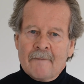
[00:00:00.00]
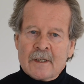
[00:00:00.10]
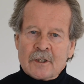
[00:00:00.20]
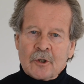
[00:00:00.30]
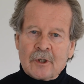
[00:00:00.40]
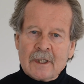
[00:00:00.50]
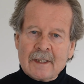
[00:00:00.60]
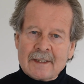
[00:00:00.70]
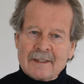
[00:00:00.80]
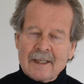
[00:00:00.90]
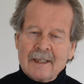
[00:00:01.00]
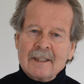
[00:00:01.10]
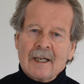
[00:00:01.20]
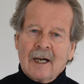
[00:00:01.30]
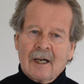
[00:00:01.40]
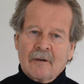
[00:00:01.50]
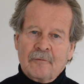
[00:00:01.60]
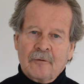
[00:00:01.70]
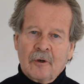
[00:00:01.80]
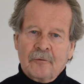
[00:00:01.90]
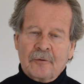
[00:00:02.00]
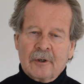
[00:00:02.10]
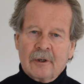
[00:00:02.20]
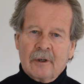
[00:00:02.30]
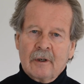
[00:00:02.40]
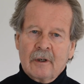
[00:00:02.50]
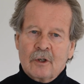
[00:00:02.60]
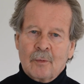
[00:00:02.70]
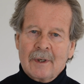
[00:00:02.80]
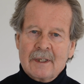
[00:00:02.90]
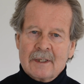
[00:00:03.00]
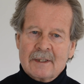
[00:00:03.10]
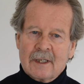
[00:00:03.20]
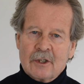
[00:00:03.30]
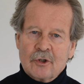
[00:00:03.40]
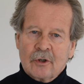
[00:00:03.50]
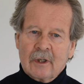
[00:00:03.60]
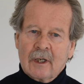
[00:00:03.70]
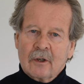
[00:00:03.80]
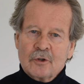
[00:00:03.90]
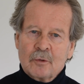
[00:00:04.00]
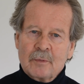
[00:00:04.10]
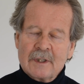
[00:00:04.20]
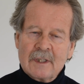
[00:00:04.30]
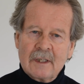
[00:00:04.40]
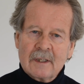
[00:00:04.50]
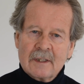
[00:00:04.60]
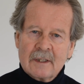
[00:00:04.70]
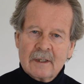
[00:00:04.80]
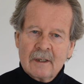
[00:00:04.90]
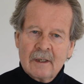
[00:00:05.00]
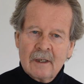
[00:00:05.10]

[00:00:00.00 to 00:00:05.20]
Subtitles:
So the second half of the 20th century can also be seen as a